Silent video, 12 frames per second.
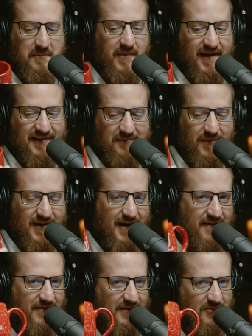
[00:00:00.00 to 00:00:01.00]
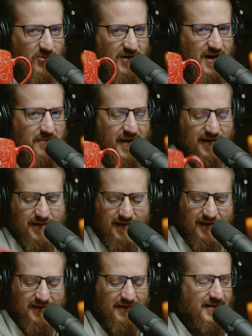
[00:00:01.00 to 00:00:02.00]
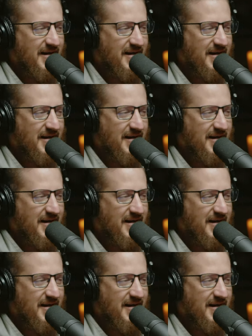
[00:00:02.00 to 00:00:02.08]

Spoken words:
The best mug ever. We'll come back to this.